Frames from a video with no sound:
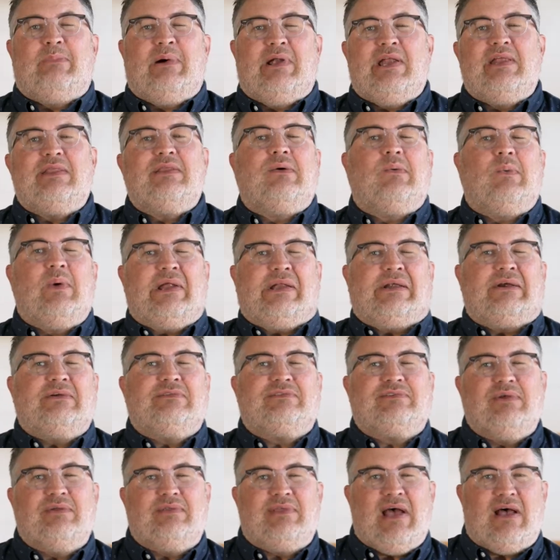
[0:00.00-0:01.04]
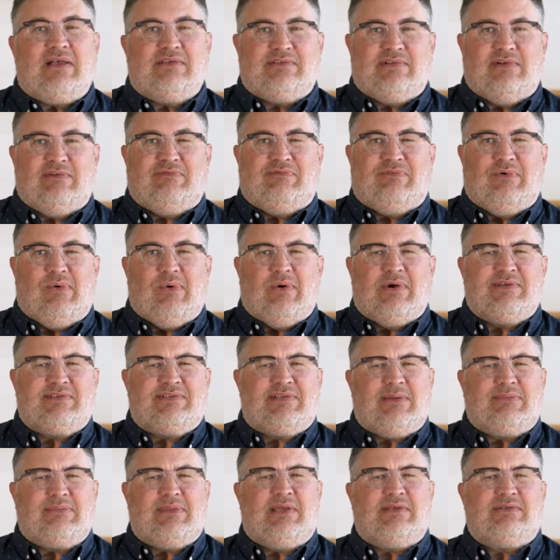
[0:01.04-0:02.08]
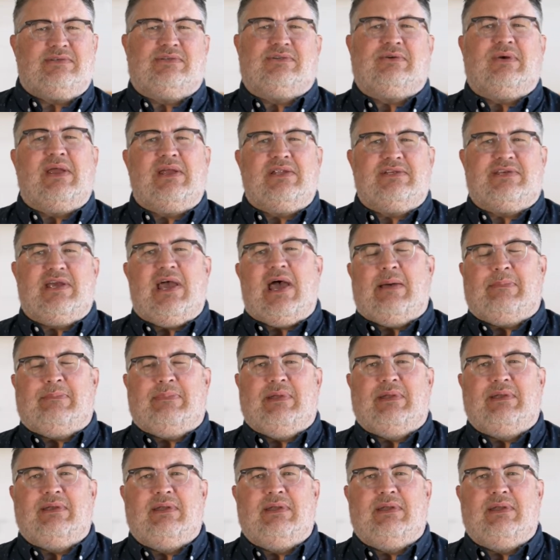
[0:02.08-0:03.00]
But in the winter of 2004, something strange happened.